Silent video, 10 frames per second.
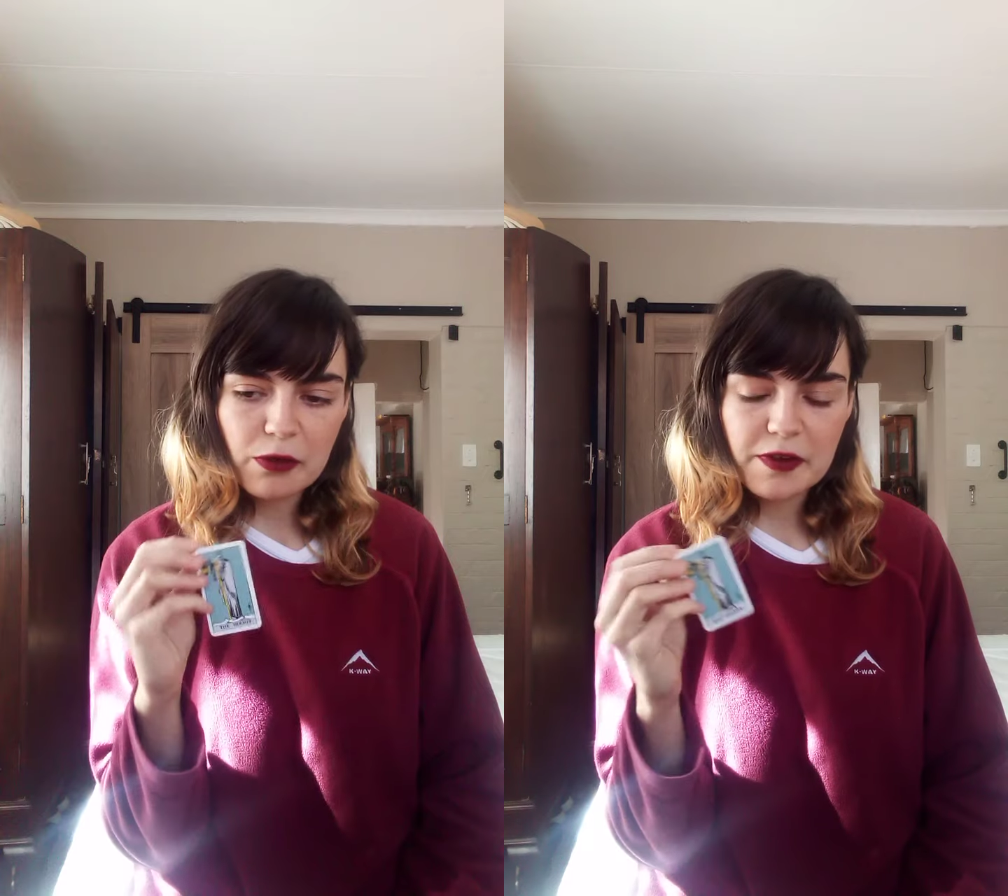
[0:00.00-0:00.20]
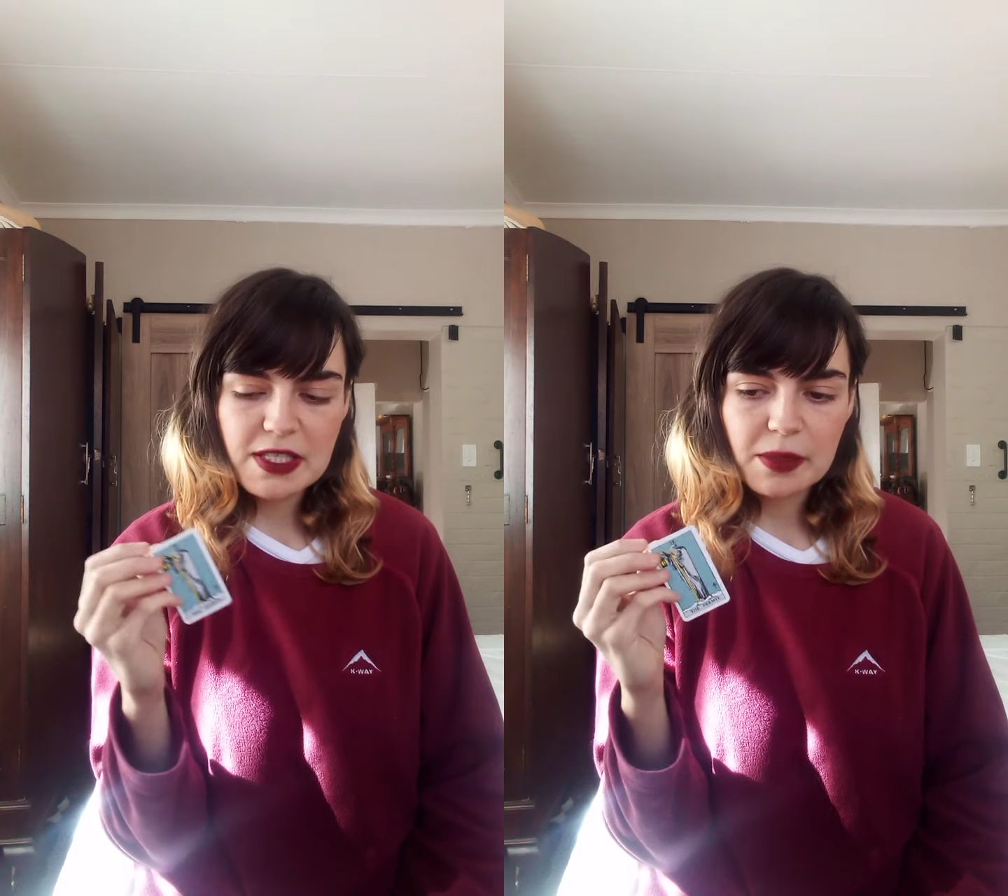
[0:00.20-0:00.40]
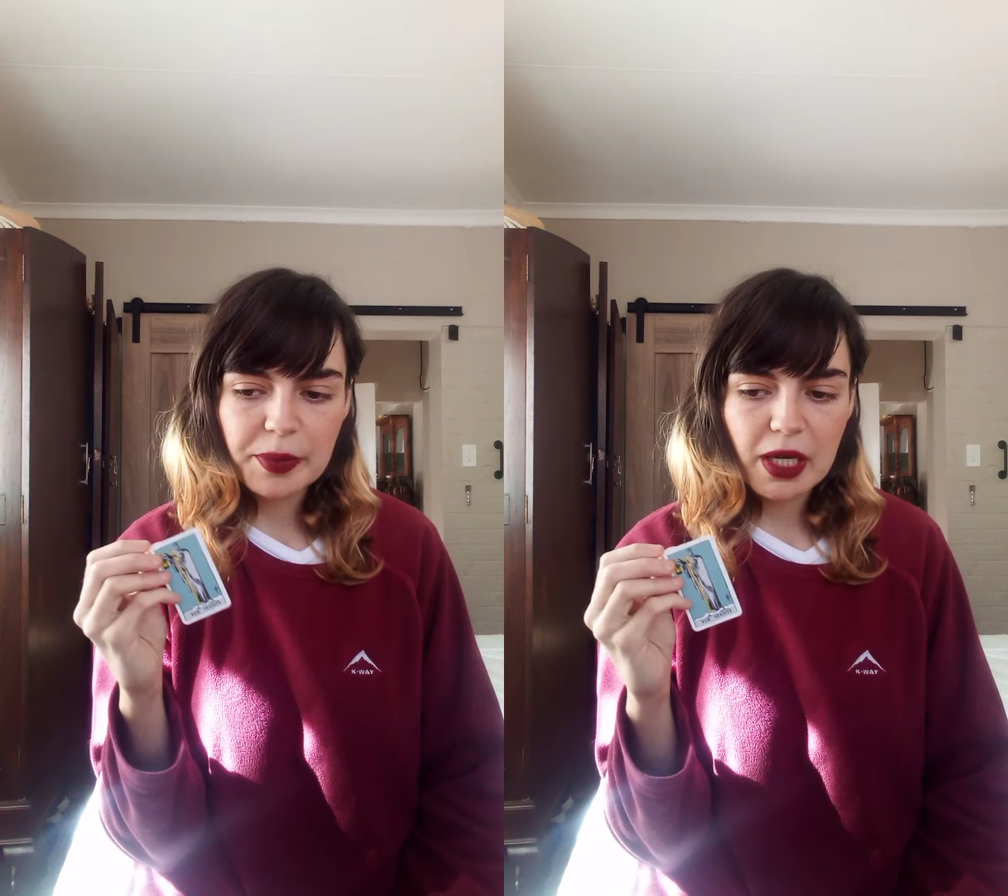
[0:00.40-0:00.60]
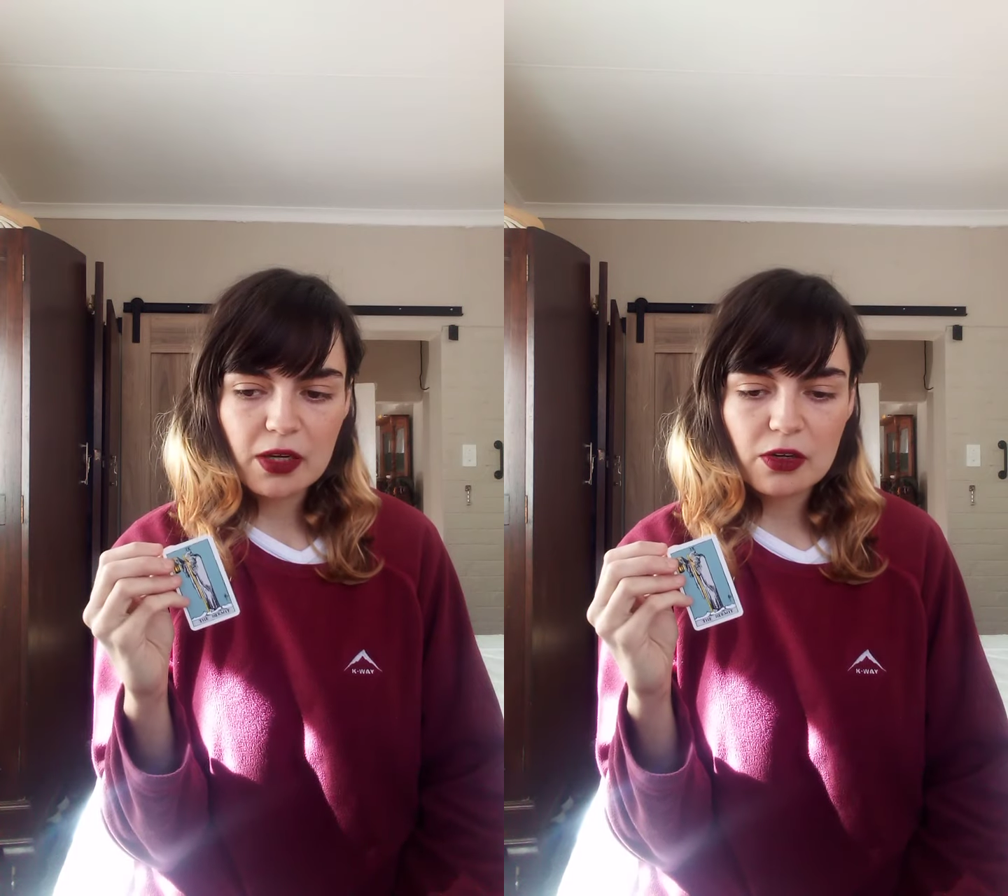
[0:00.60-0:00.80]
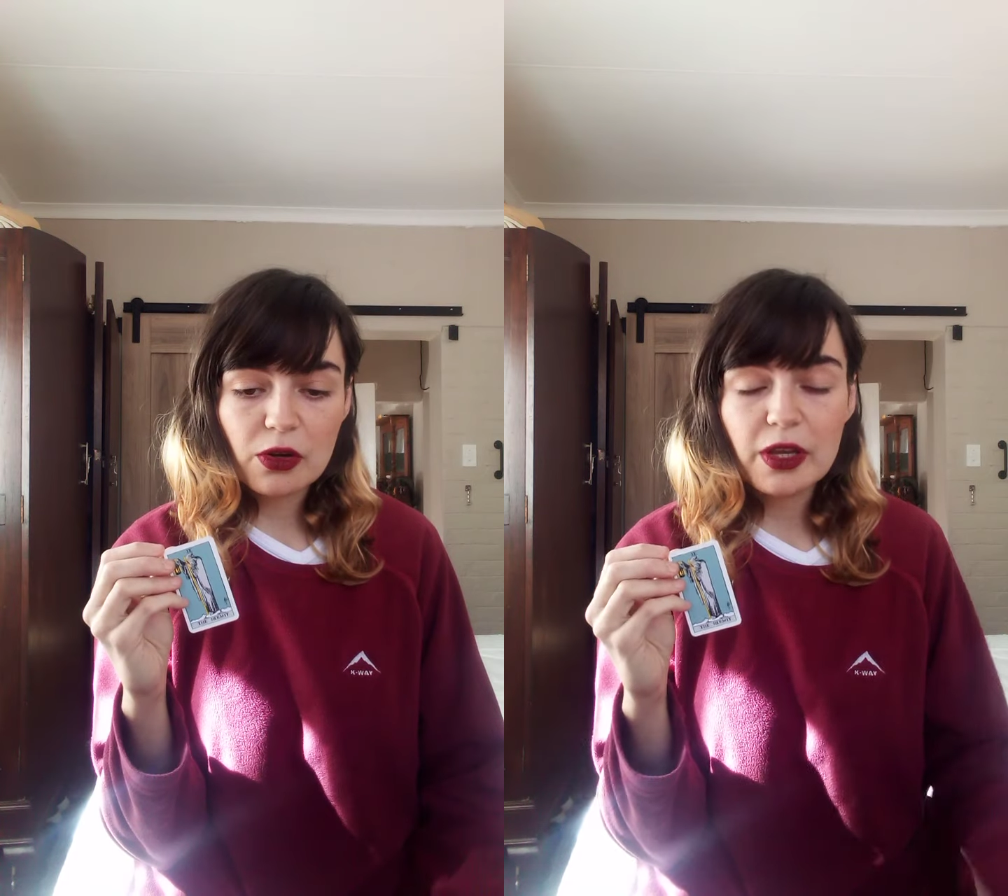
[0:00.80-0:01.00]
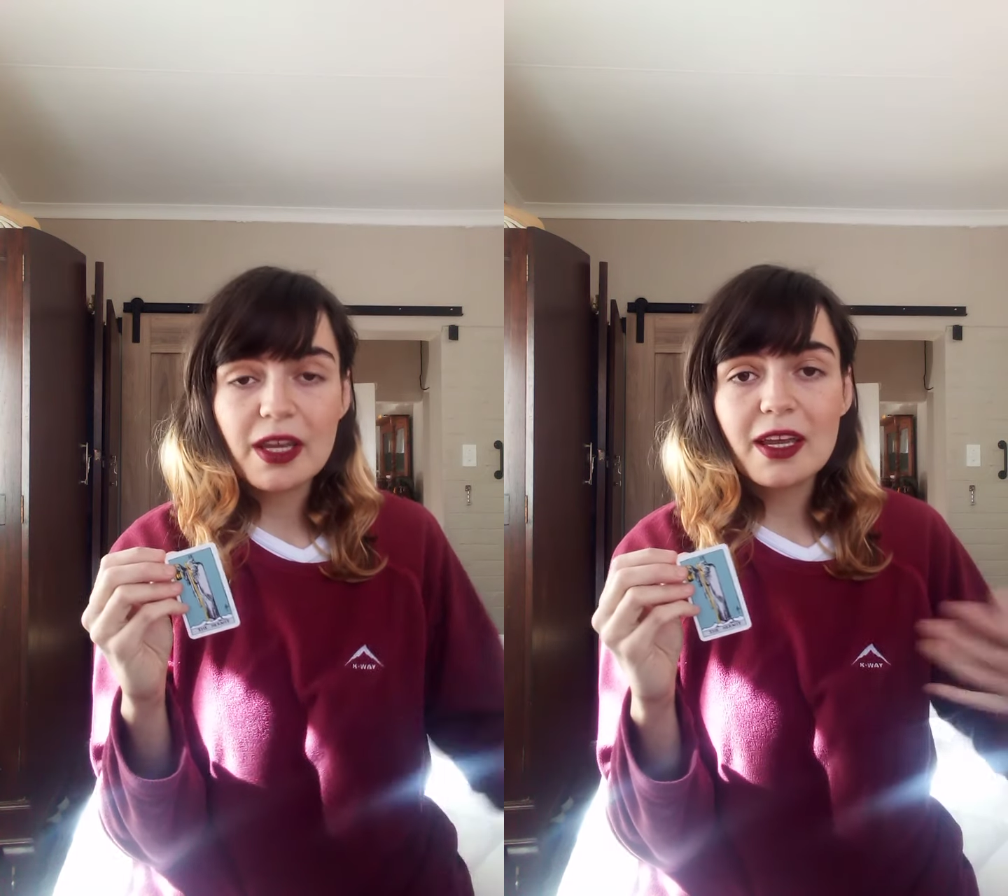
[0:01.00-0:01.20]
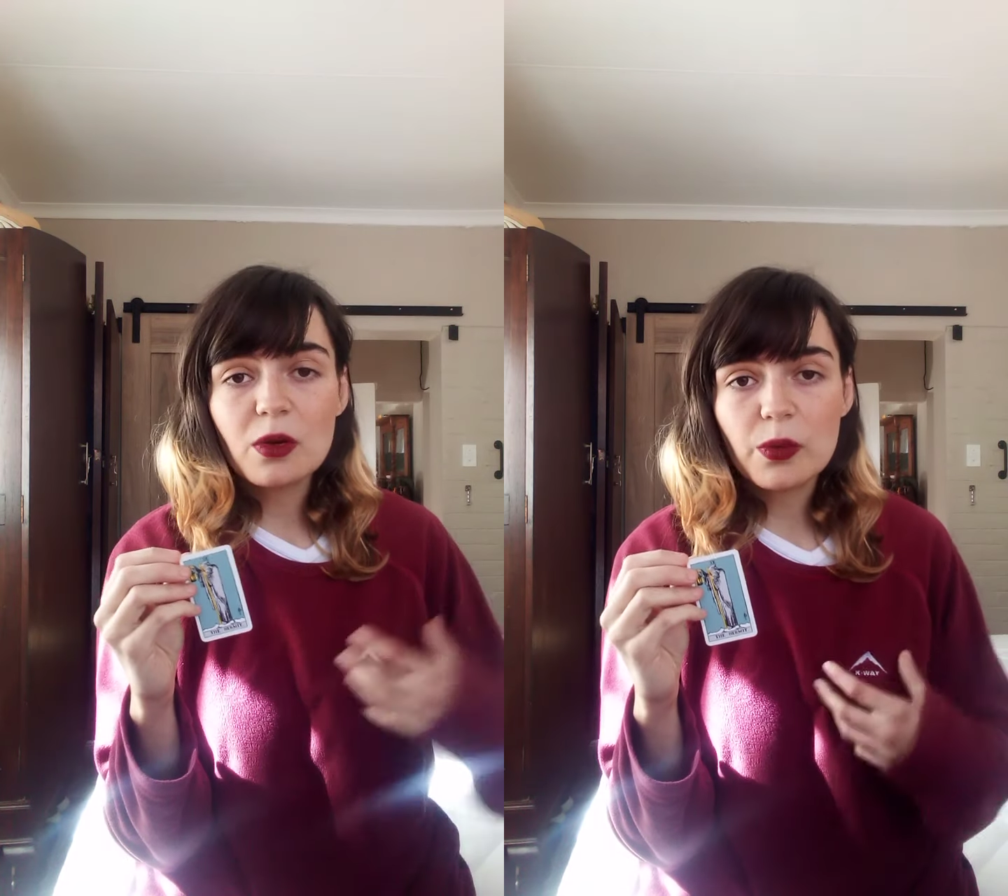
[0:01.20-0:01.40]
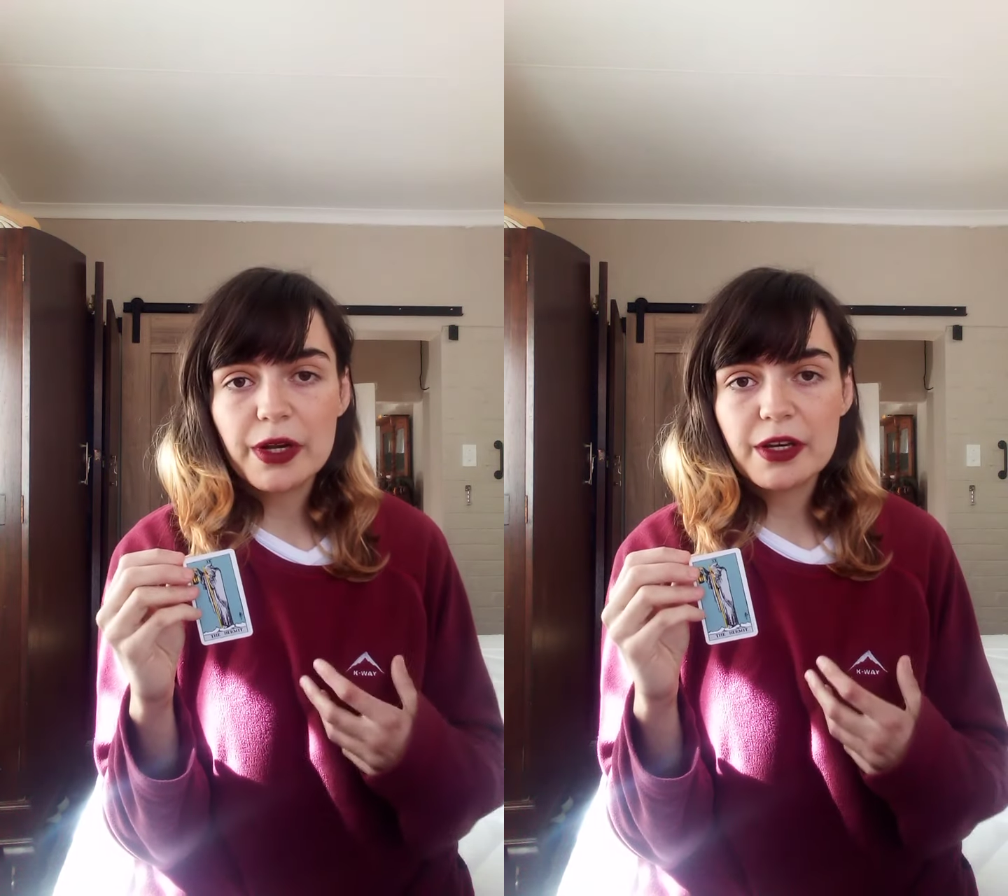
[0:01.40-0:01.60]
it's about going
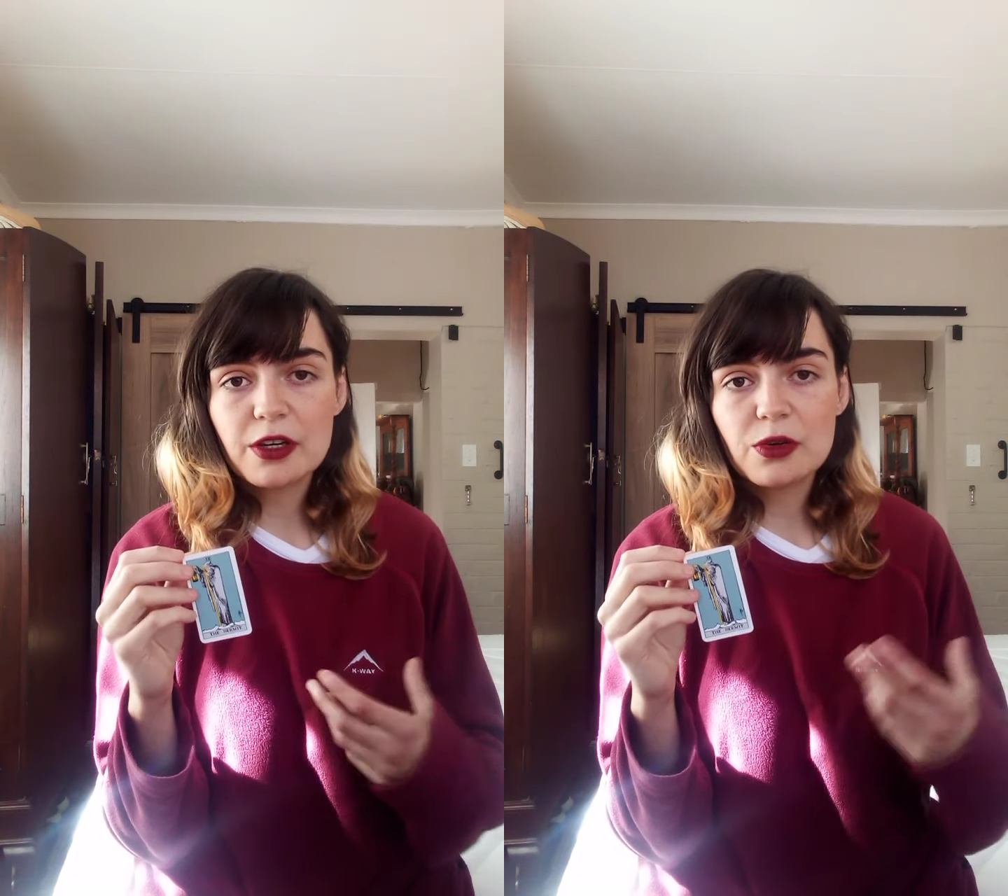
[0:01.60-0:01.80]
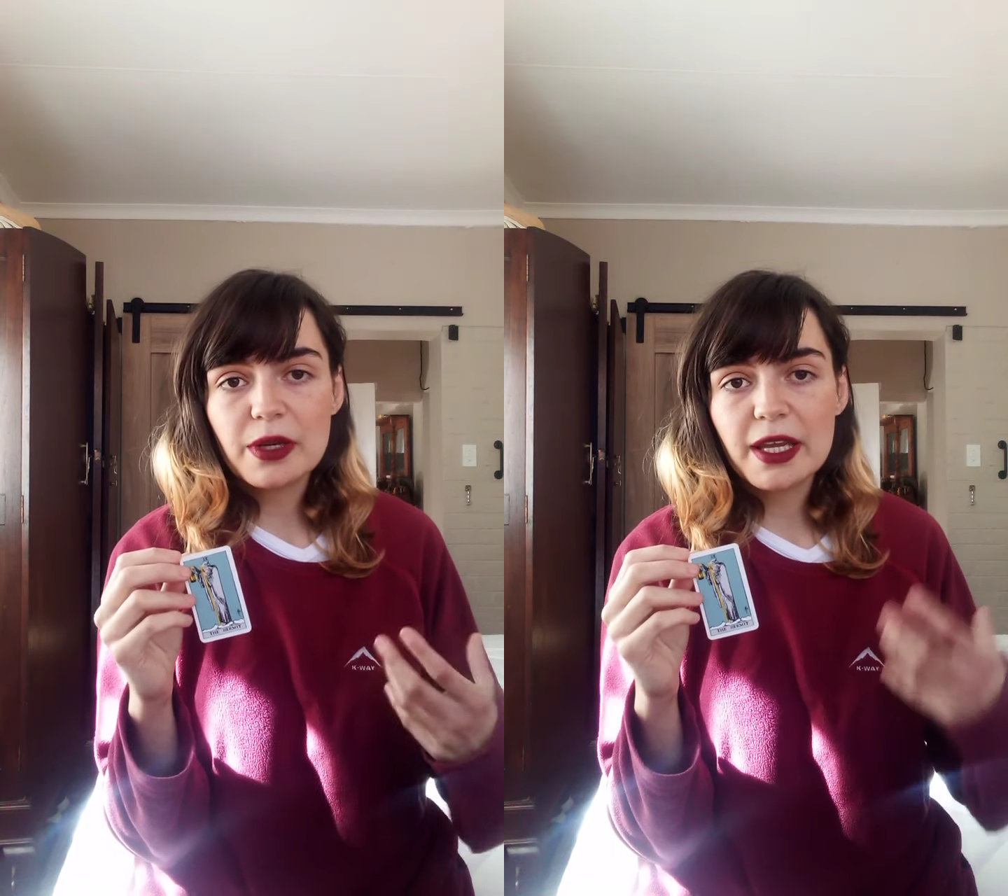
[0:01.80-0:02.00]
inward and doing